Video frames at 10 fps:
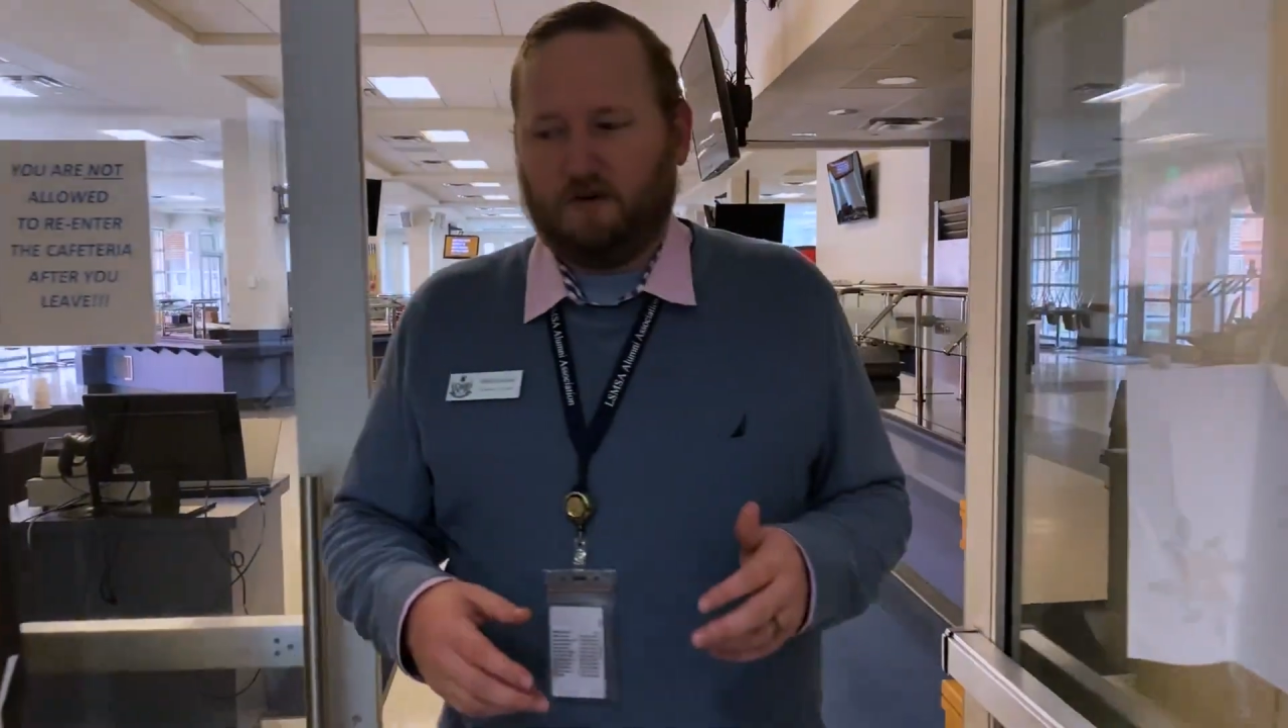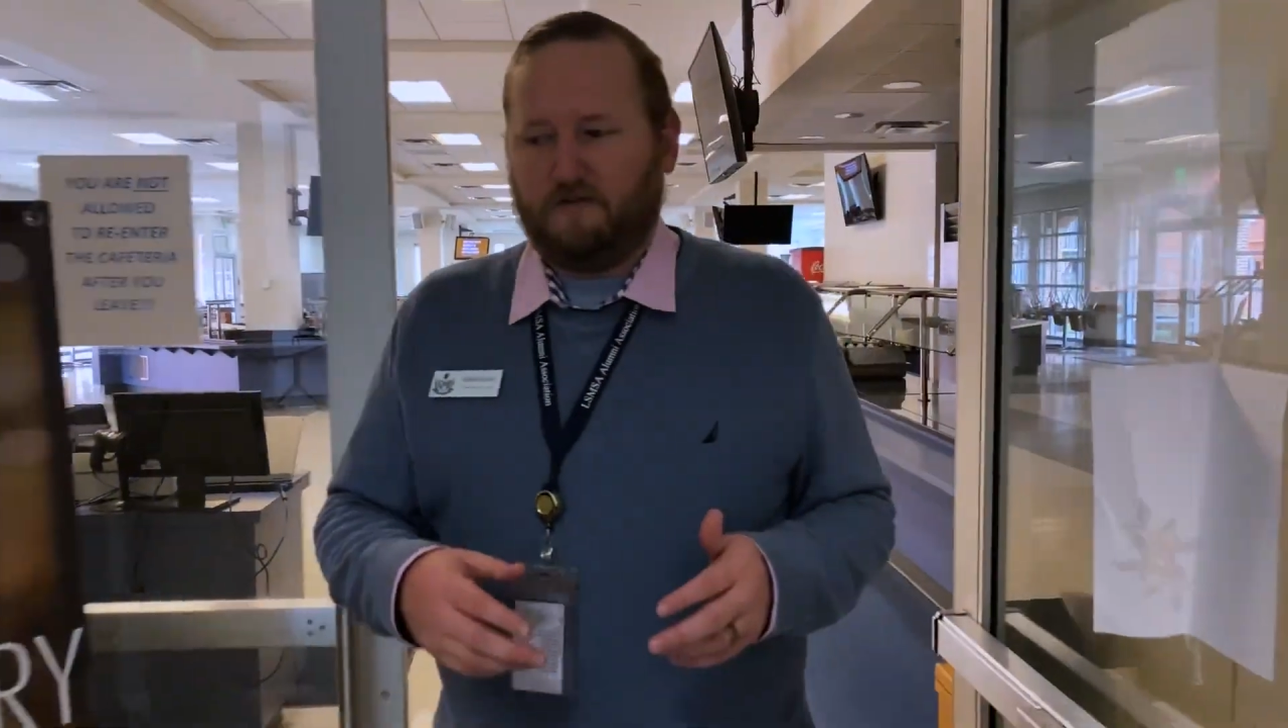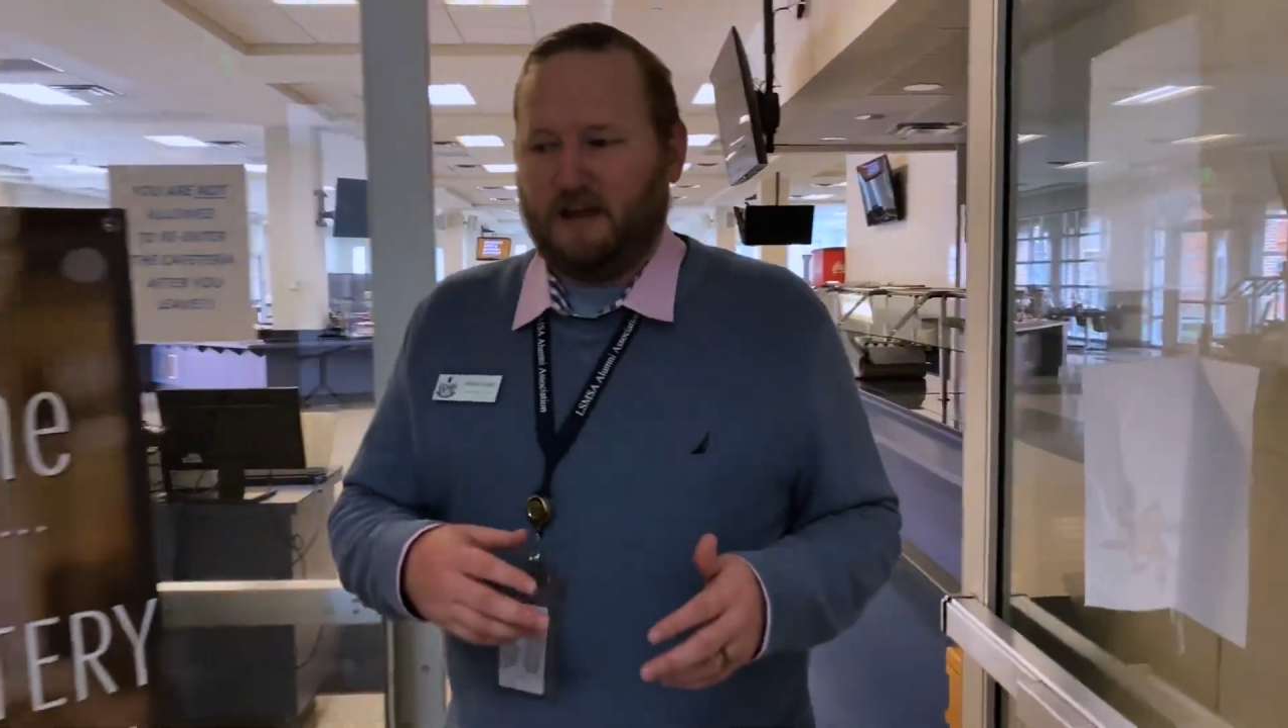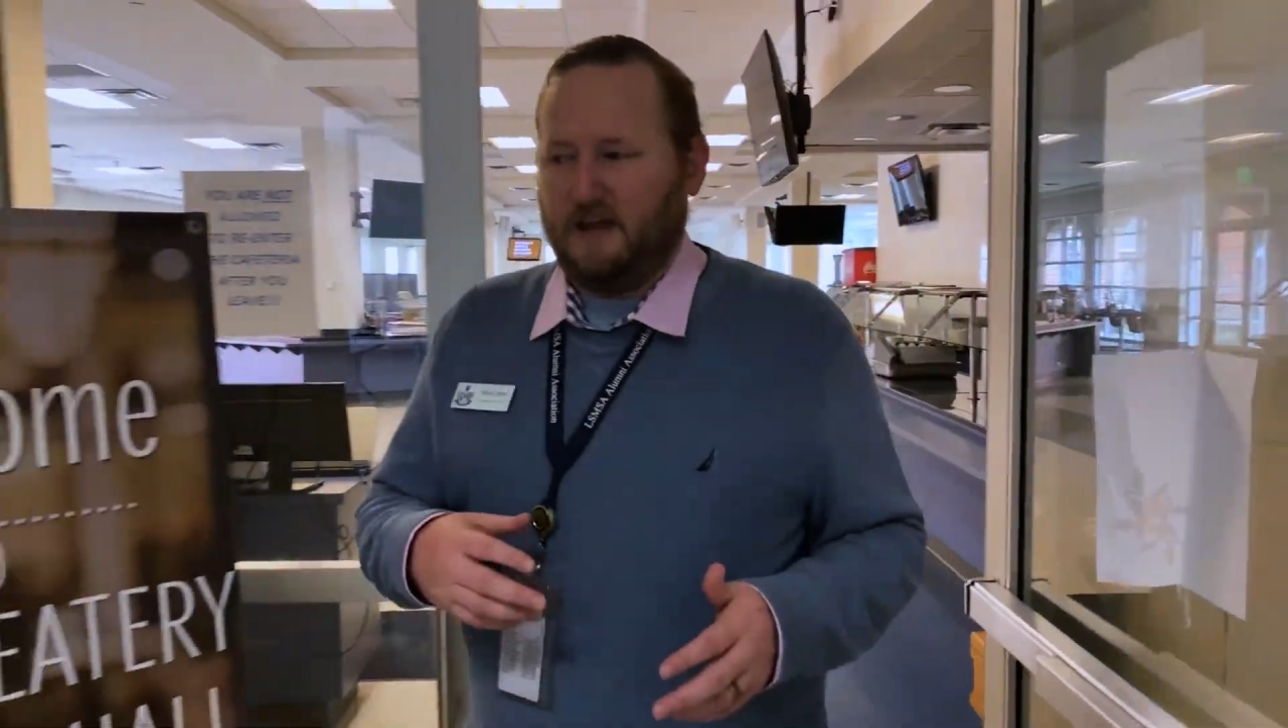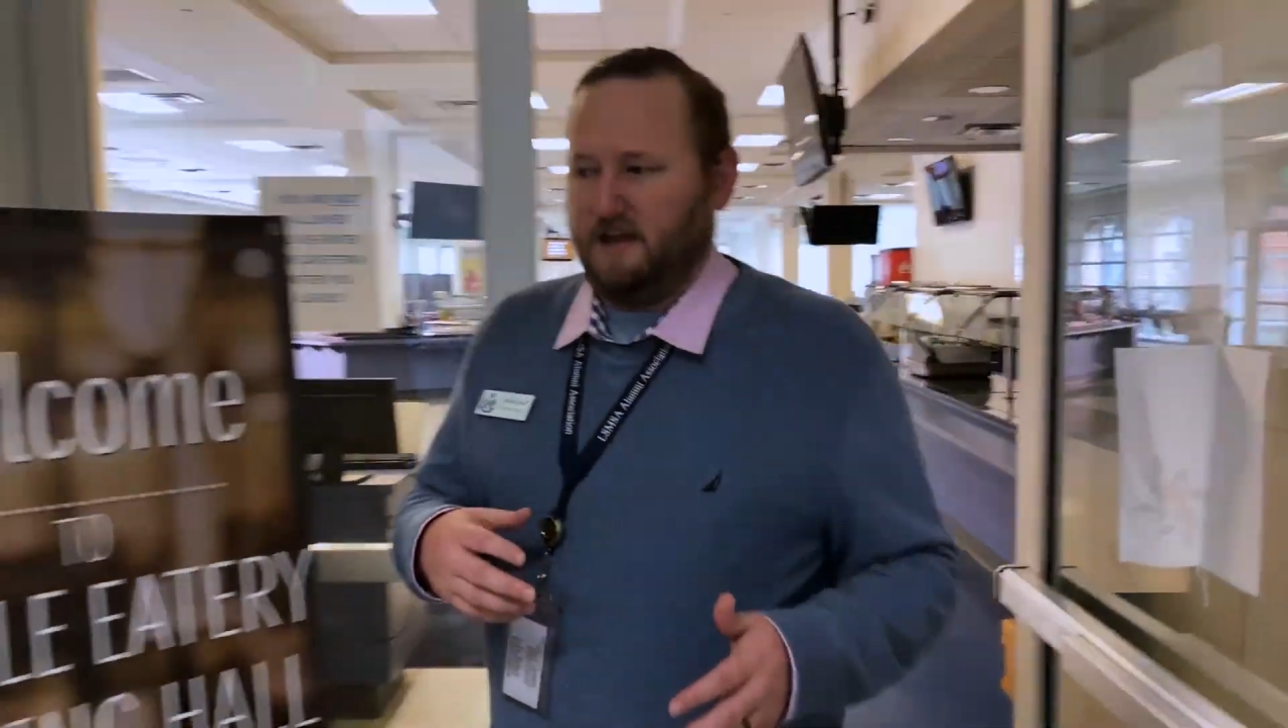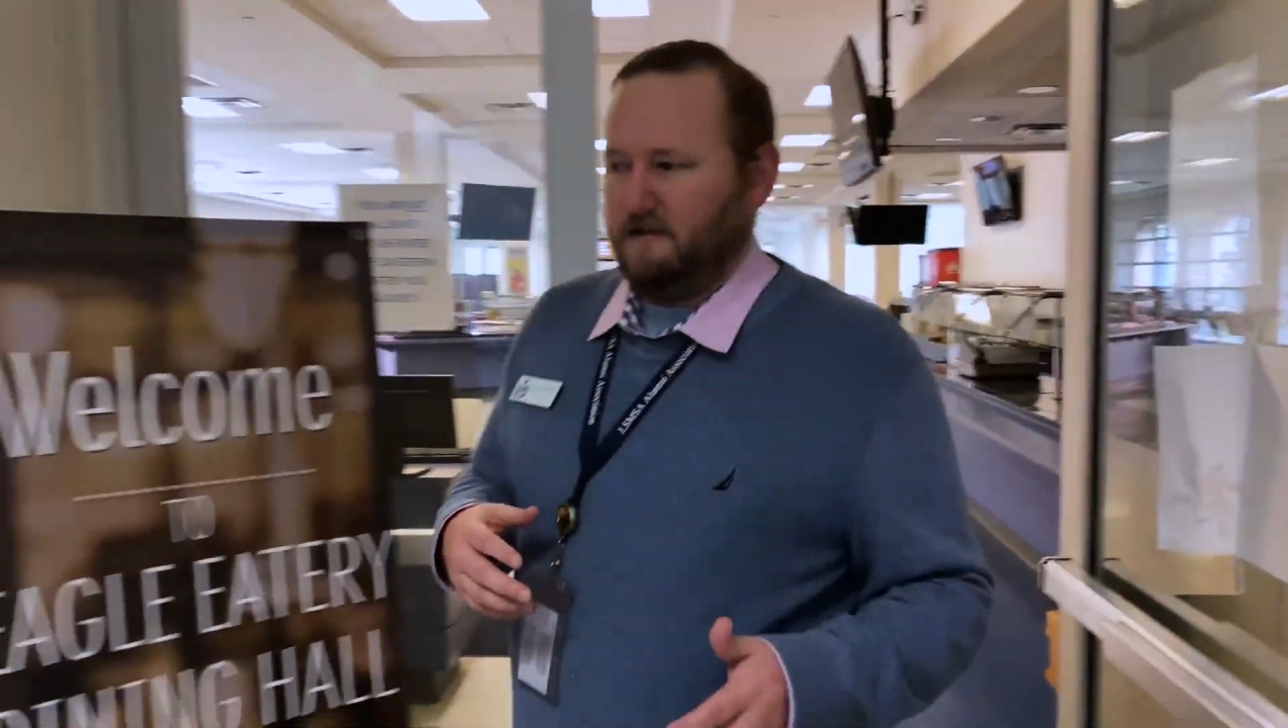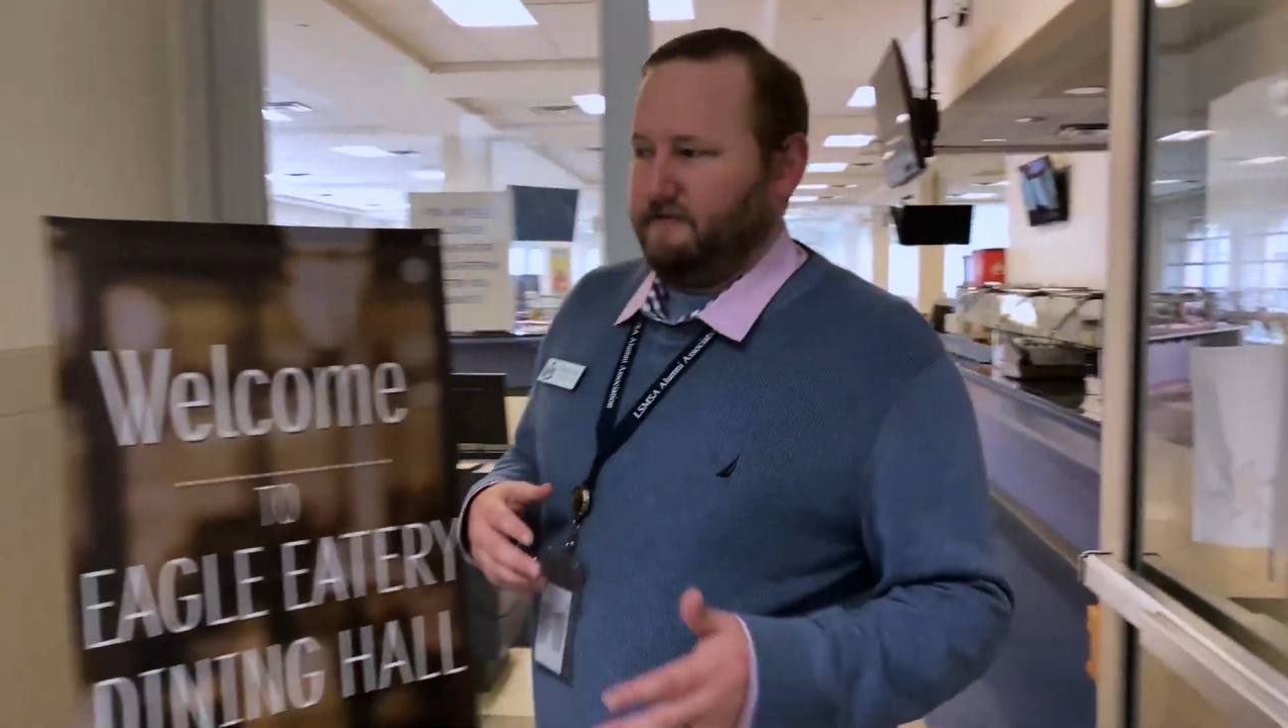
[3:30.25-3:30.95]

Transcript: of a